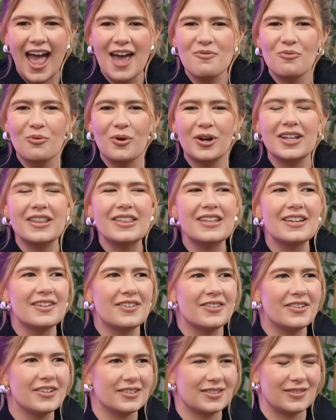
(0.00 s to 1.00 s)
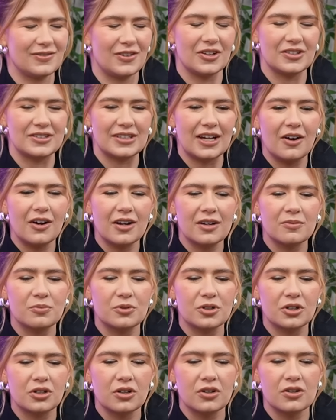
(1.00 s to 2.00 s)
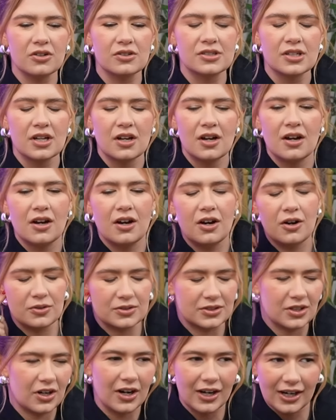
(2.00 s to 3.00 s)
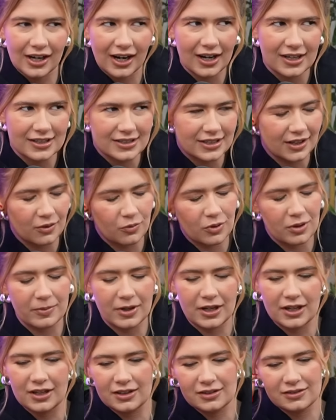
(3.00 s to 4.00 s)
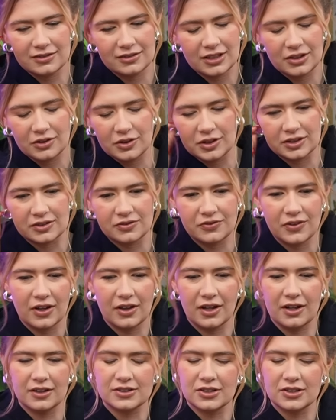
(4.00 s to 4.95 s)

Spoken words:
And one of the earrings falls out and Brooke goes, oh, sorry guys, like one of my earrings fell out.